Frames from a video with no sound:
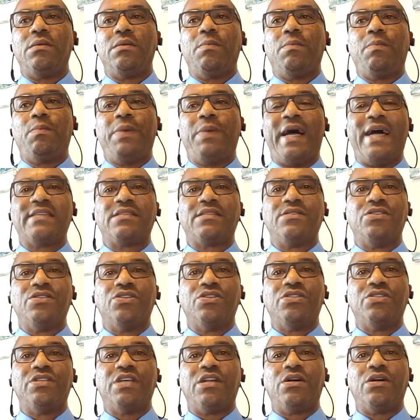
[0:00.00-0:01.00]

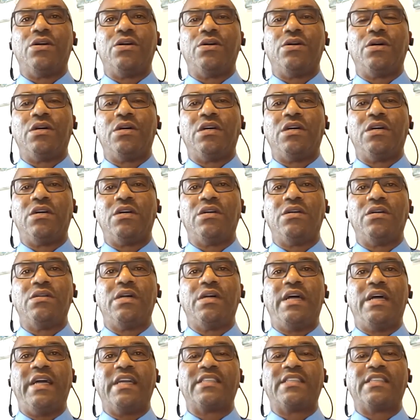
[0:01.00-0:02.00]
passengers that are
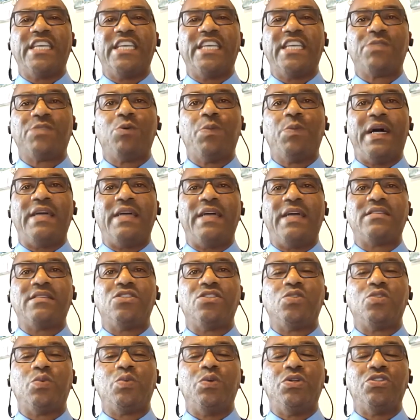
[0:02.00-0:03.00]
accessible
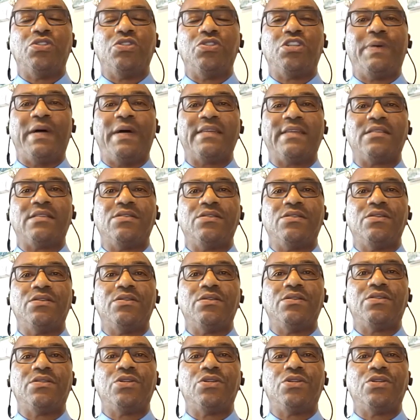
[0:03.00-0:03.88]
passengers, wheelchair passengers.